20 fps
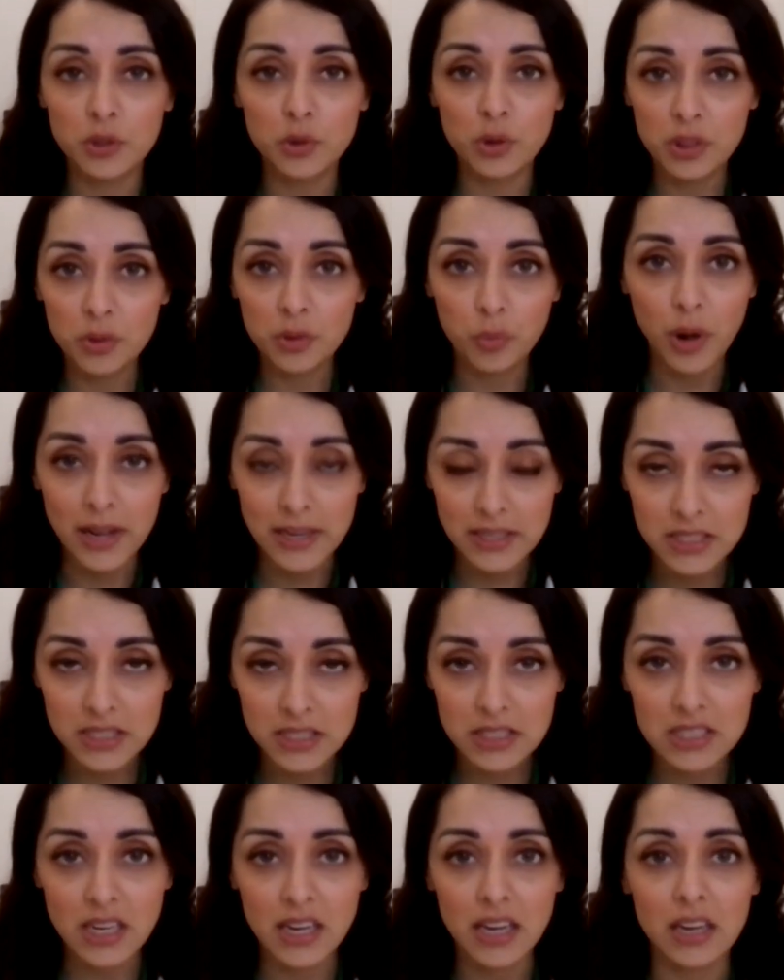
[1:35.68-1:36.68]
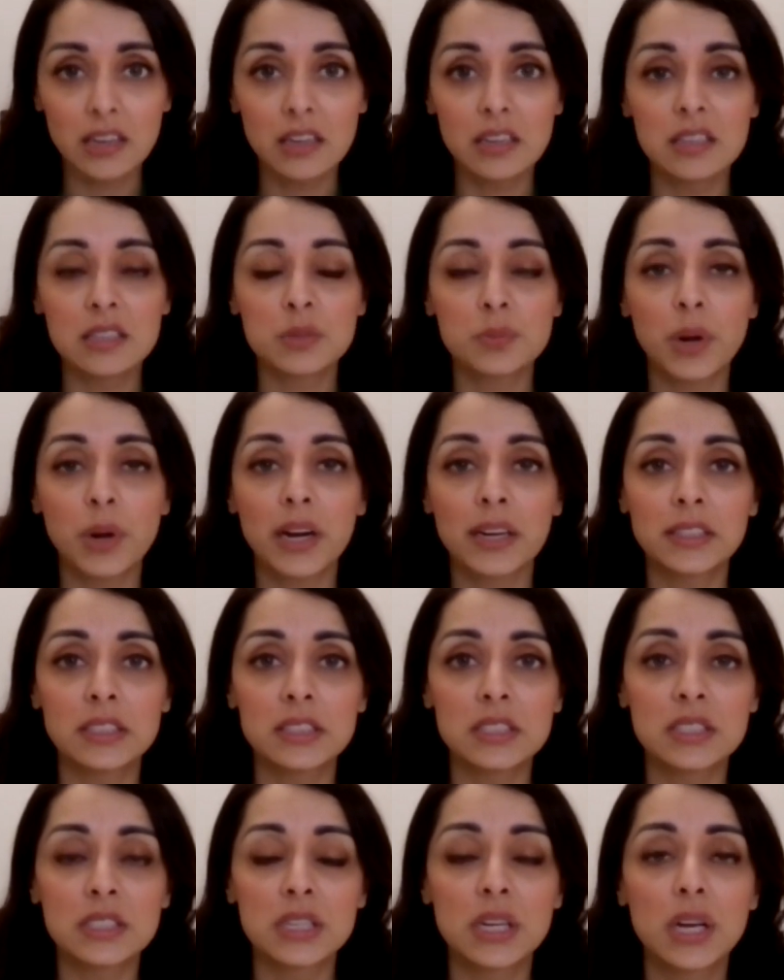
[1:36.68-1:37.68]
Northwest, and his
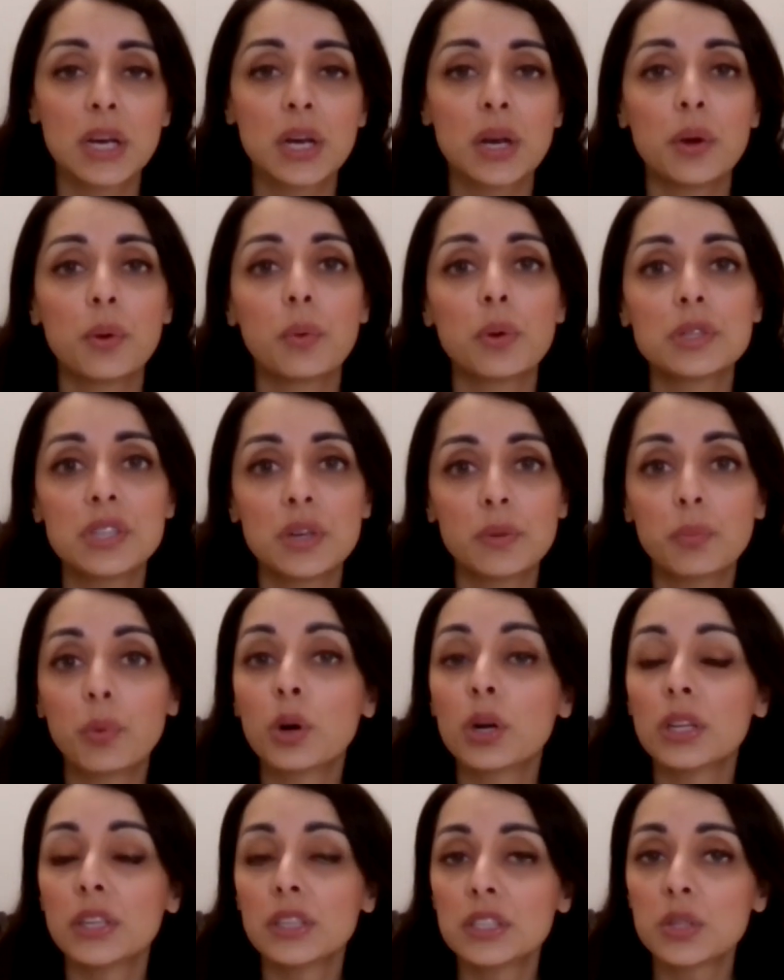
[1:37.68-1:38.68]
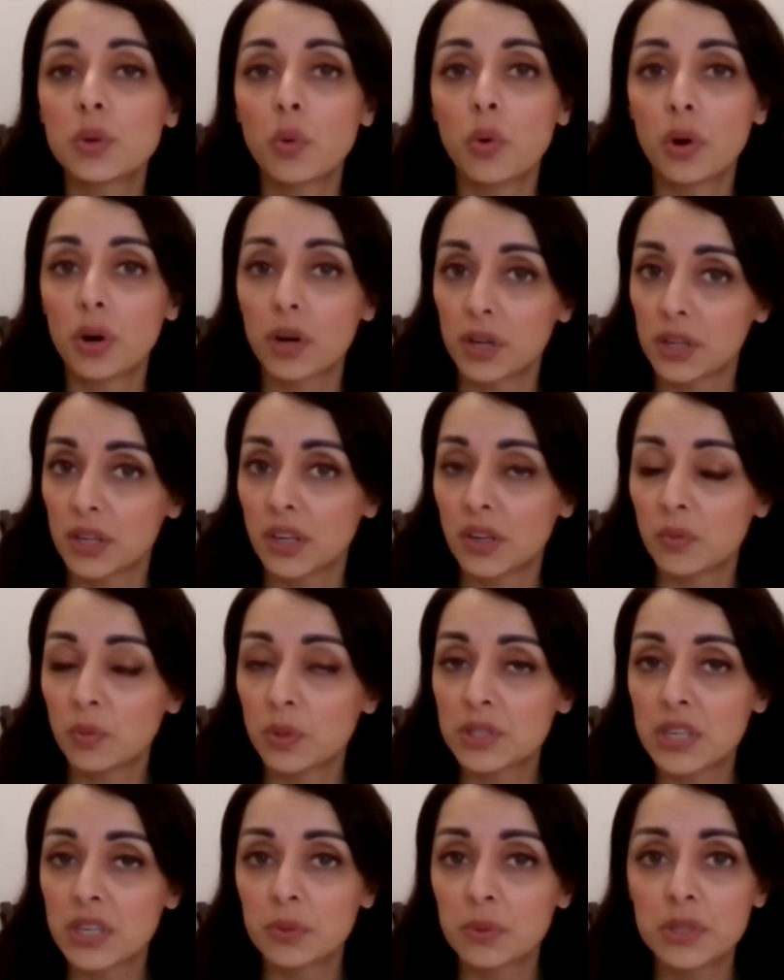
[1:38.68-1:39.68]
practice was in Portland, Oregon,
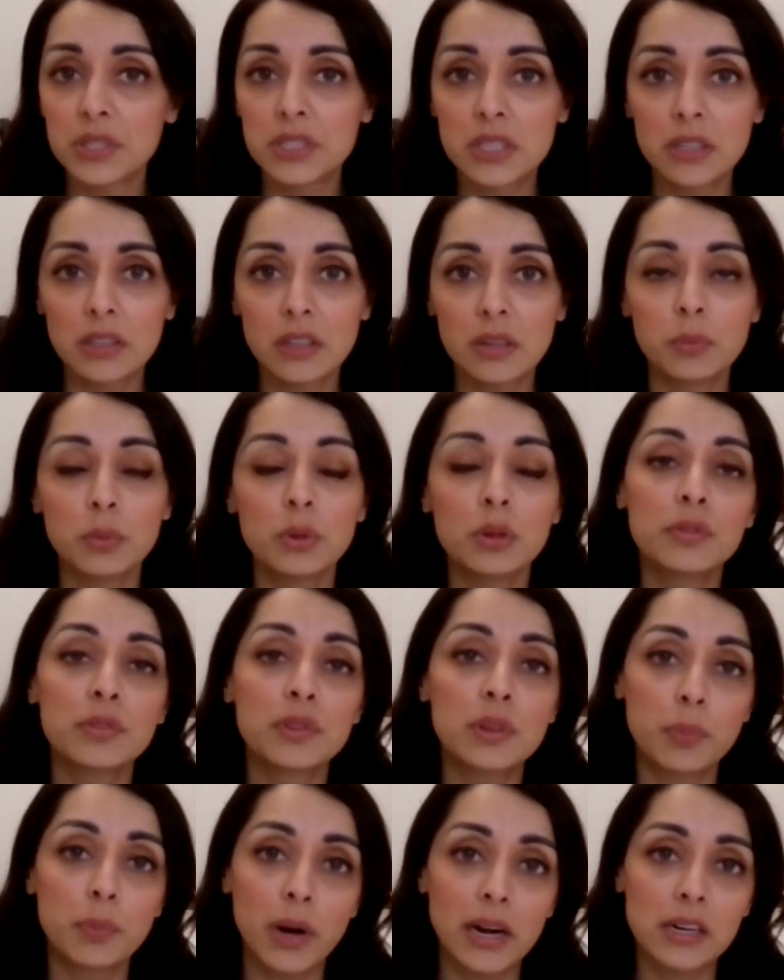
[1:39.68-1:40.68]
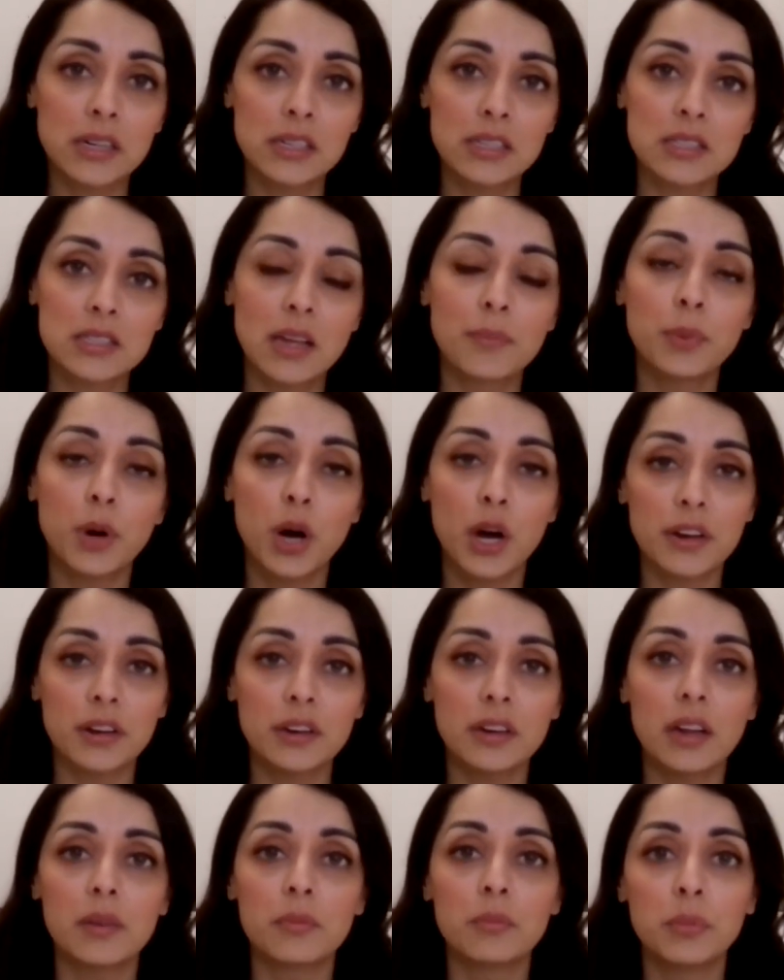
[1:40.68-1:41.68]
which I recently moved the practice. I bought
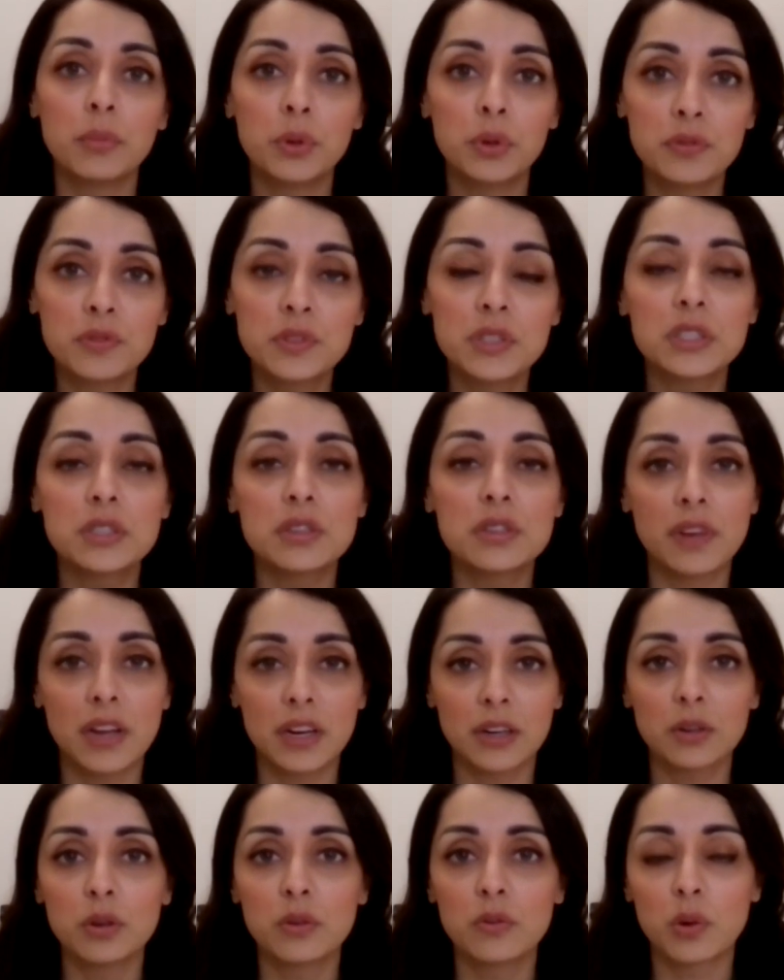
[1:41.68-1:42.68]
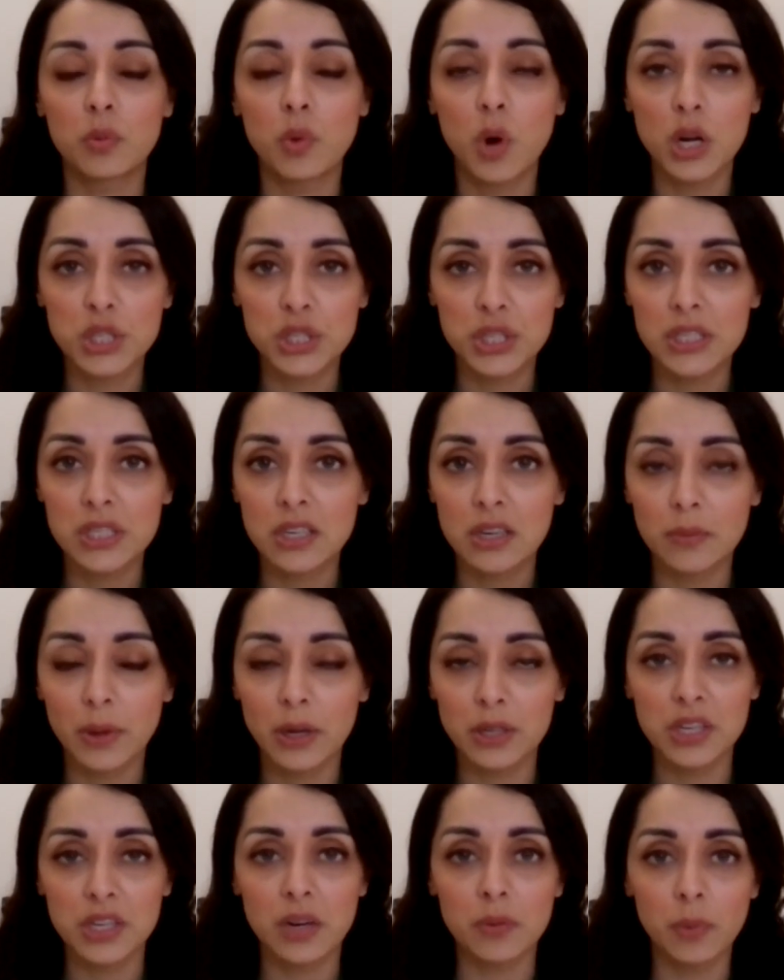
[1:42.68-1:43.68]
it and moved it to Vancouver, Washington,
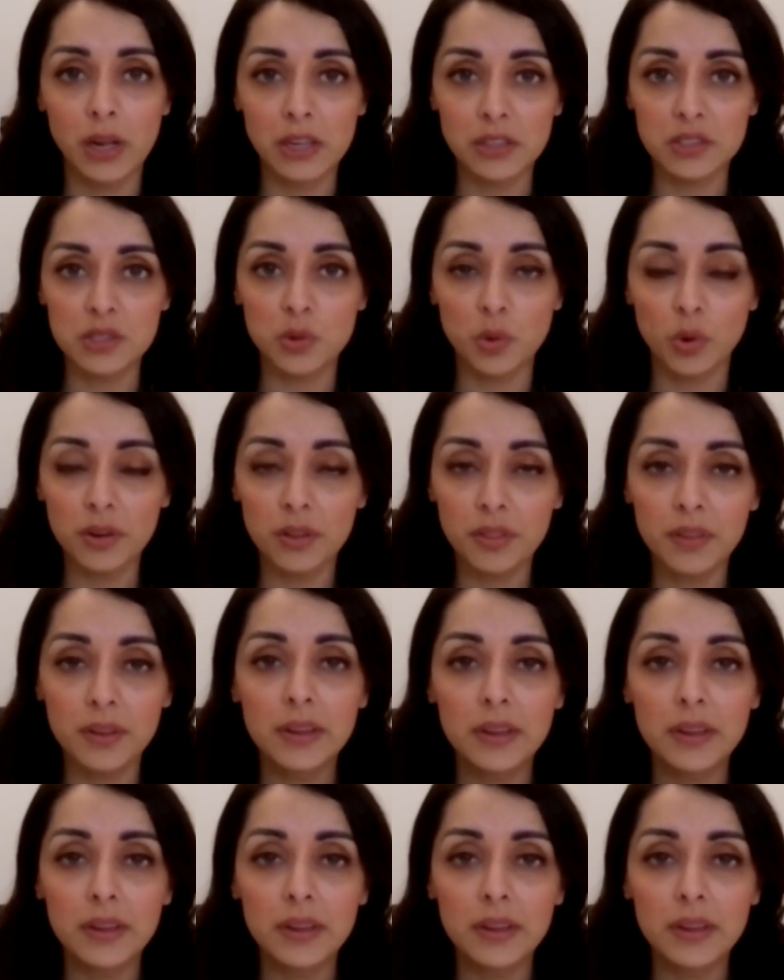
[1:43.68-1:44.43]
about 10 miles north,